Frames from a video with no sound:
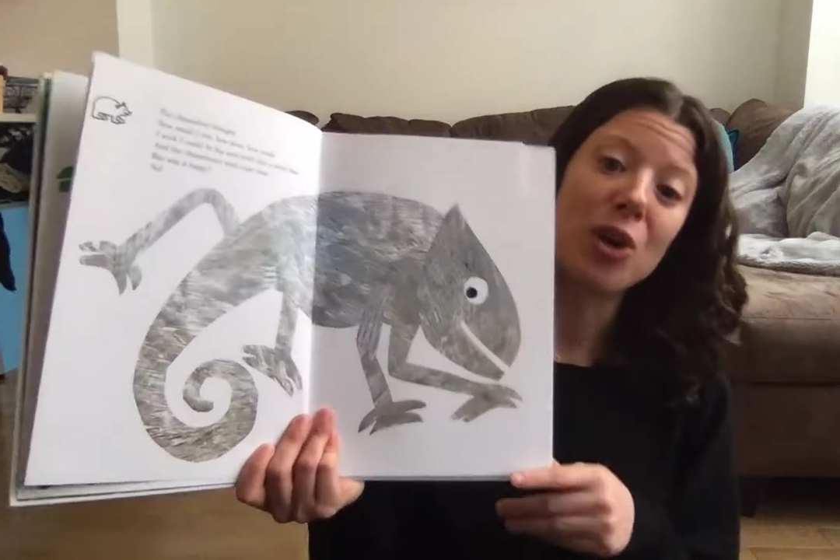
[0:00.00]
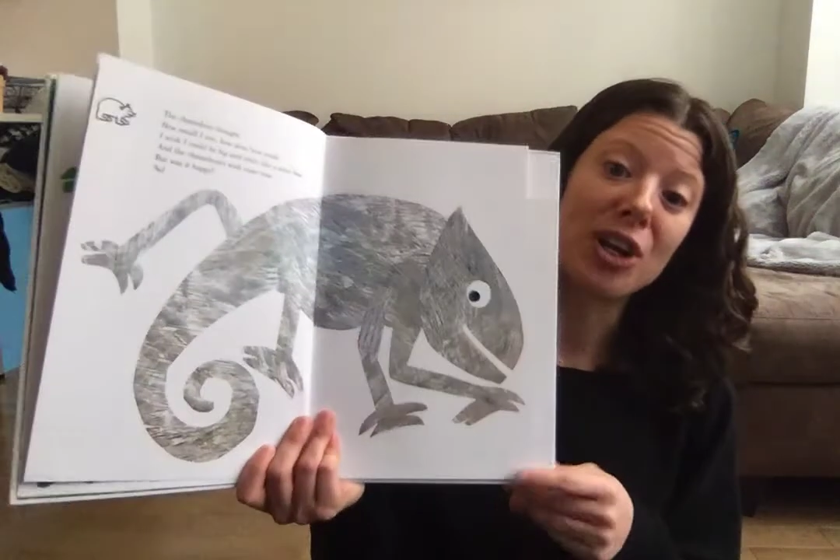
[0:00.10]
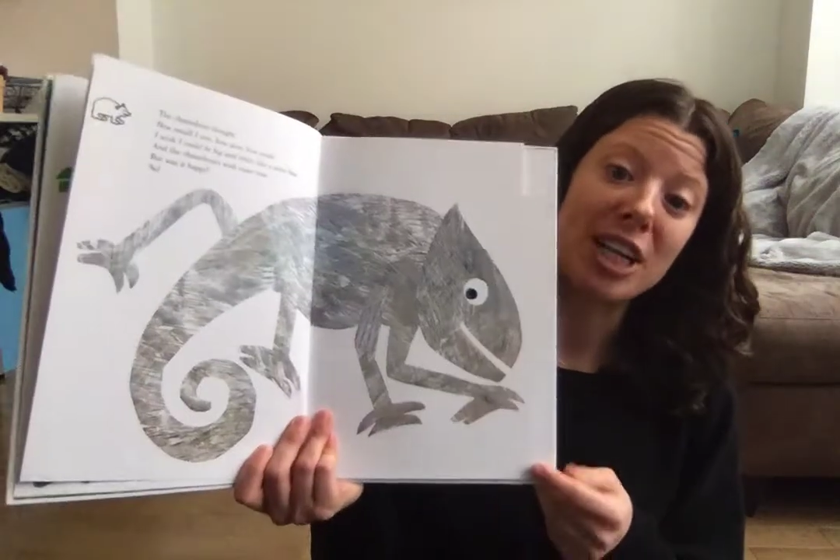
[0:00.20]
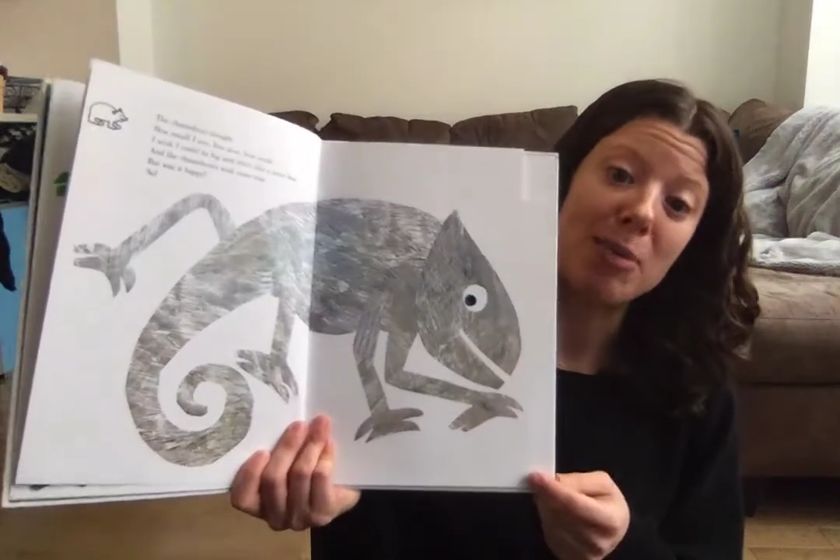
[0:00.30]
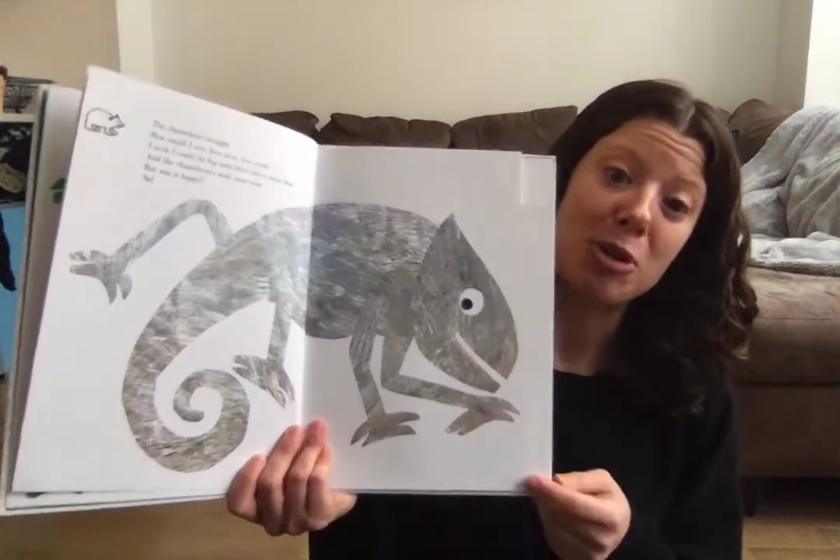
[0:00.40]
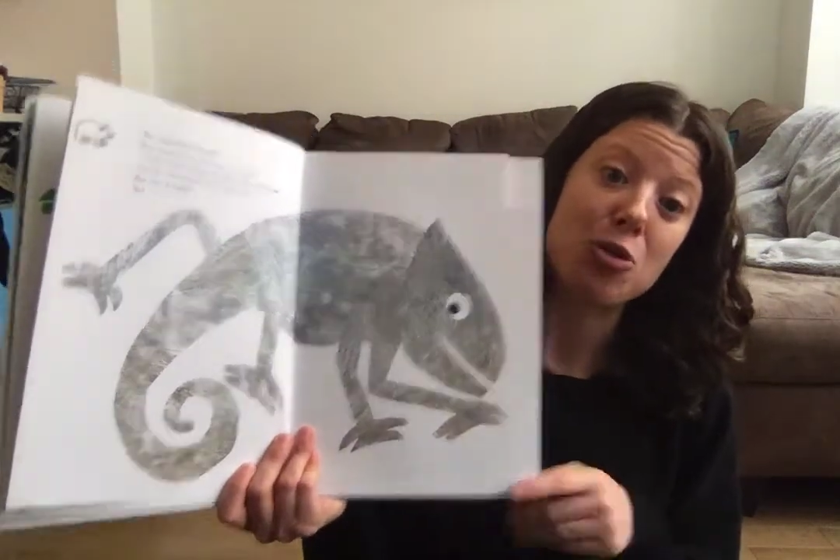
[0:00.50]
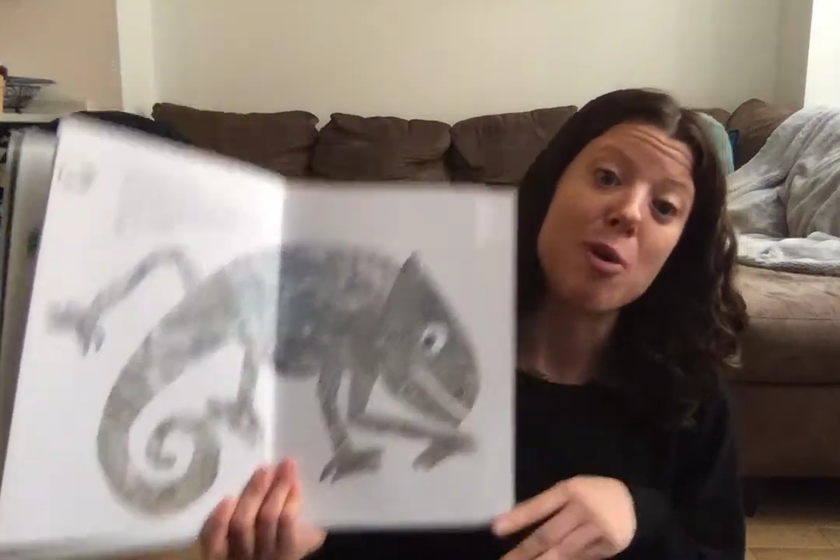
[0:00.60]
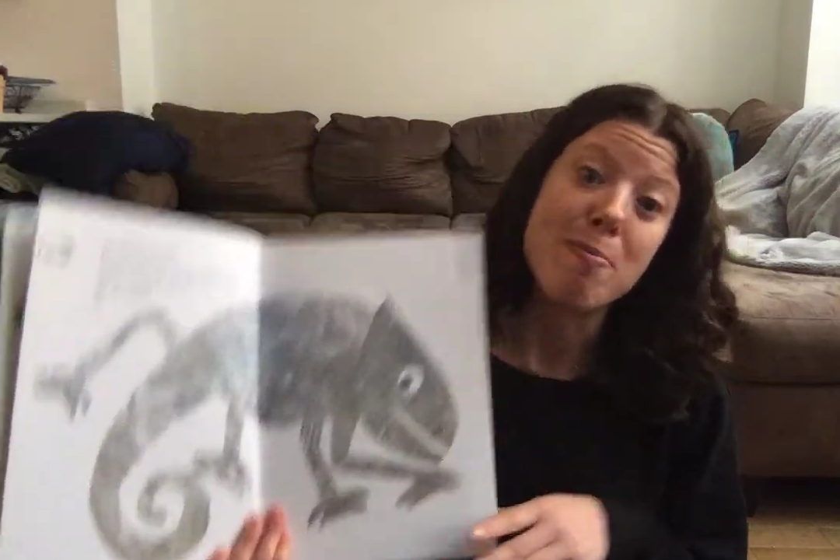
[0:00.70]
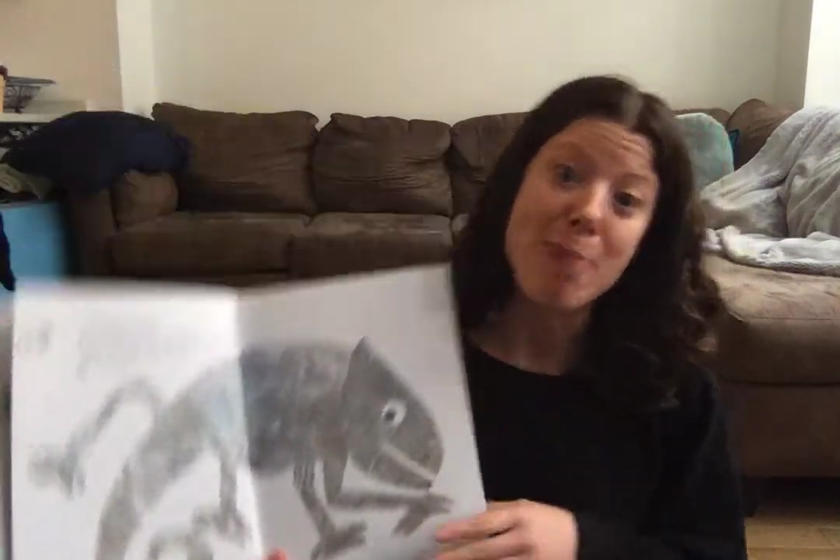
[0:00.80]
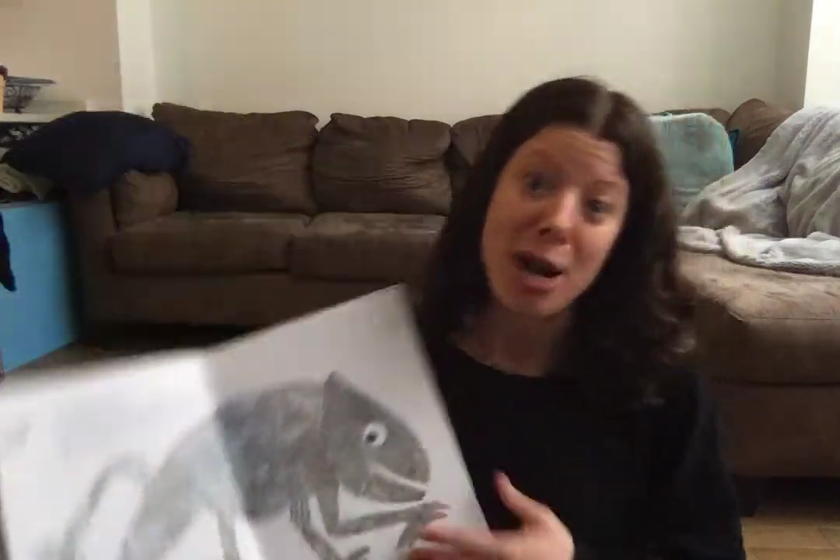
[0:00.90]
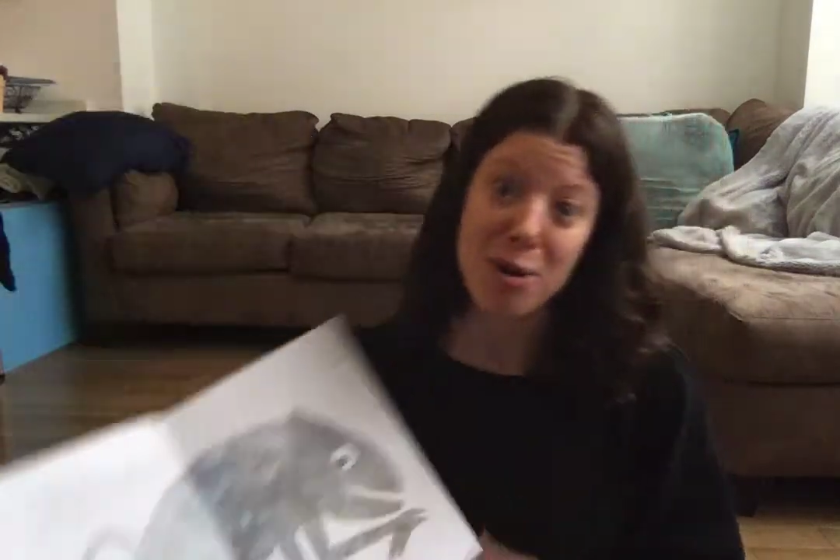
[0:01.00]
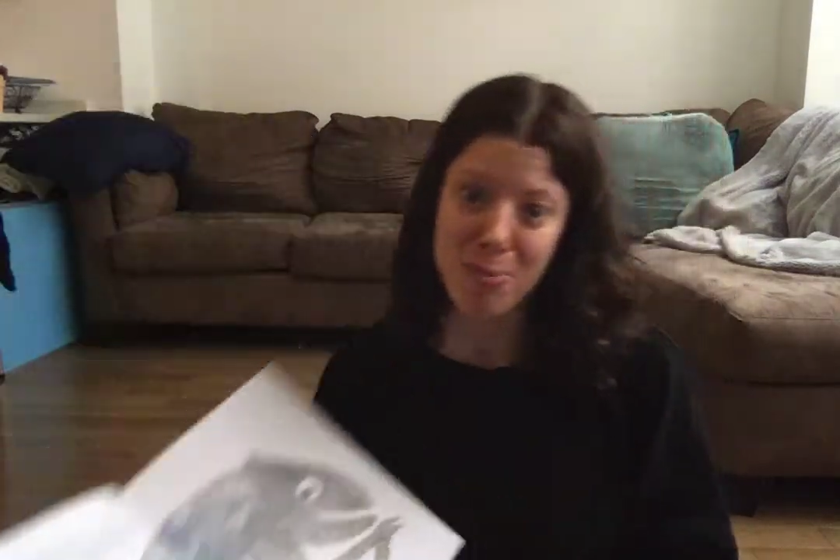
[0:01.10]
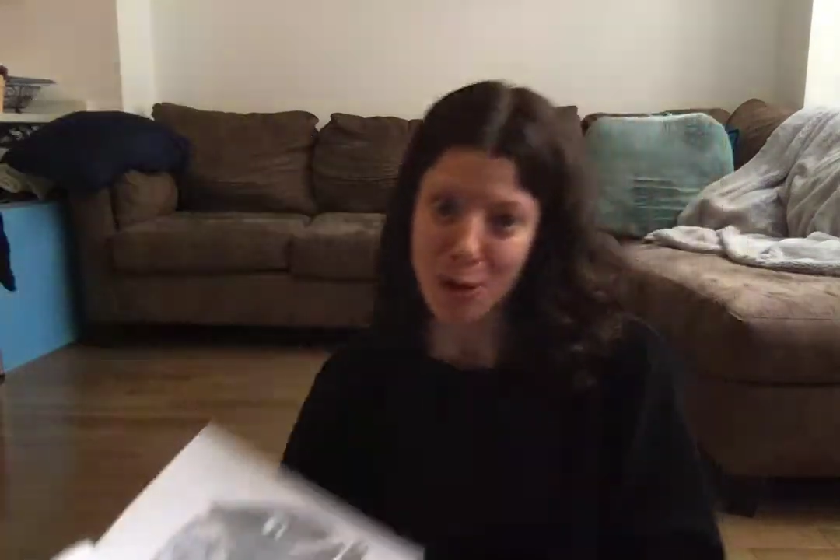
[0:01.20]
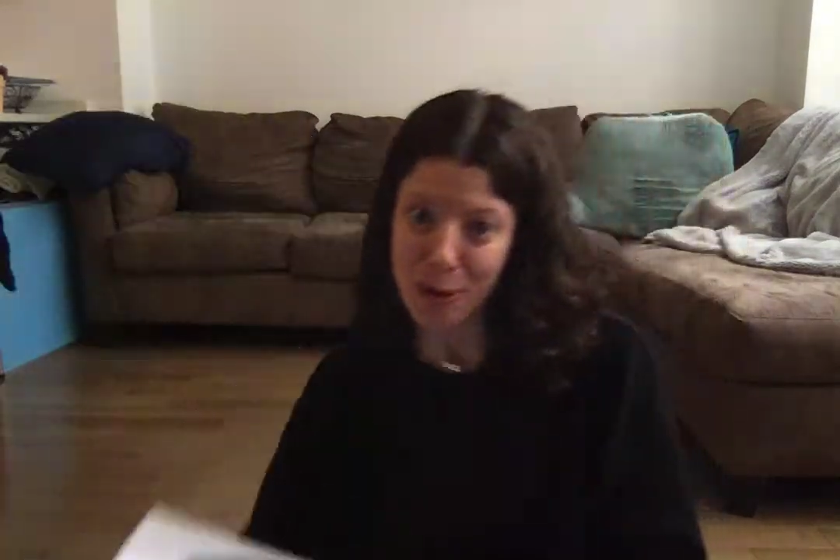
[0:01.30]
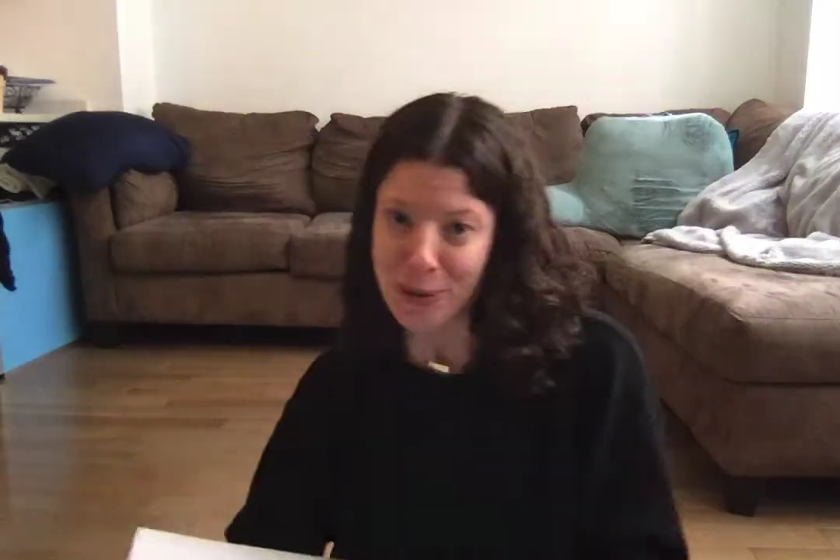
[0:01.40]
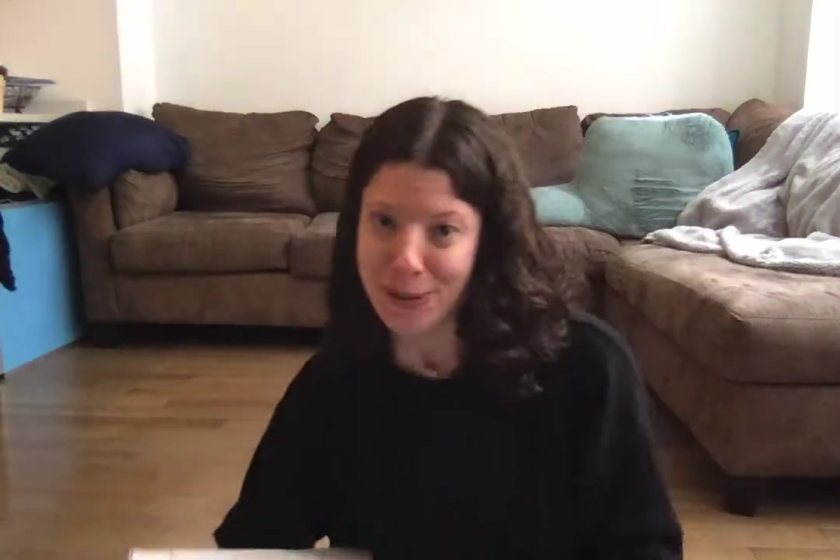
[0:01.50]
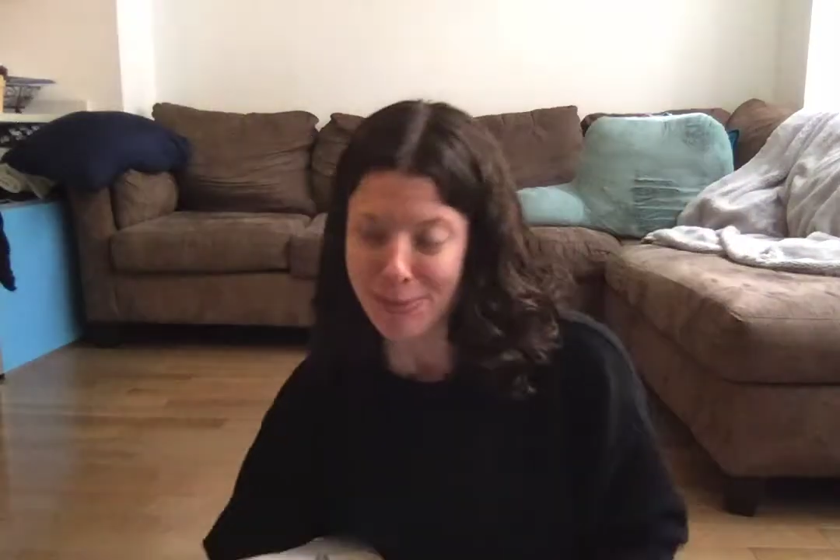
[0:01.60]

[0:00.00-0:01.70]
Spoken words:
going to come into a bear pose.